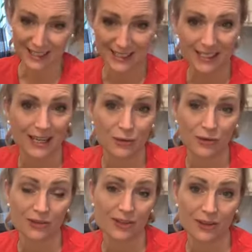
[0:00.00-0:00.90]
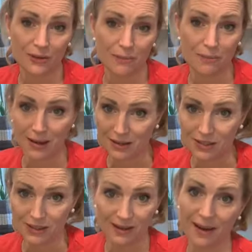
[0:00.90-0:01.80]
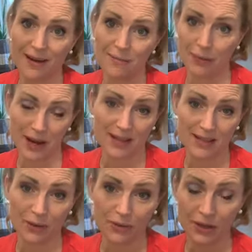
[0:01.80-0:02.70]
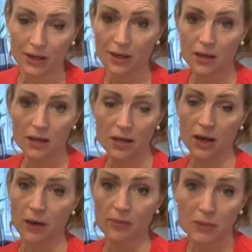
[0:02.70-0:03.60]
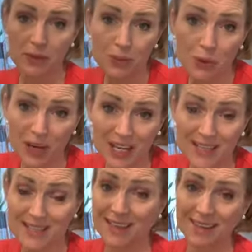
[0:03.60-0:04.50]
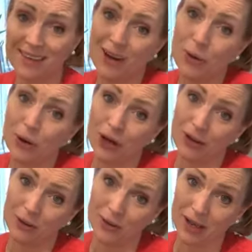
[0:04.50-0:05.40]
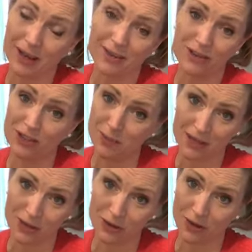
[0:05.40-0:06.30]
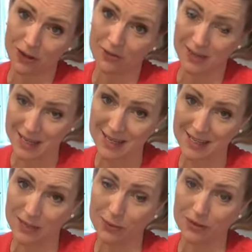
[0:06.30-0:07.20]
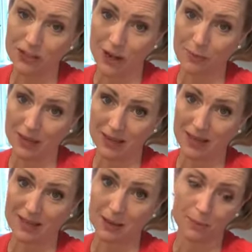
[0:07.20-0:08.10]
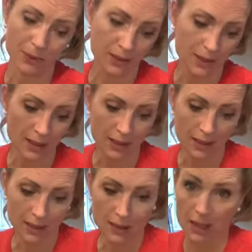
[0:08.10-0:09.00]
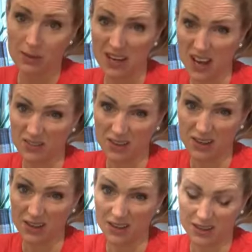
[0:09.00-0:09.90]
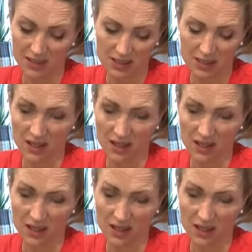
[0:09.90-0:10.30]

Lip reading: Art. I know there's other amazing brands out there, but the point is they all work, okay? They're just making your life easy with chopping things up. And I make everything in this.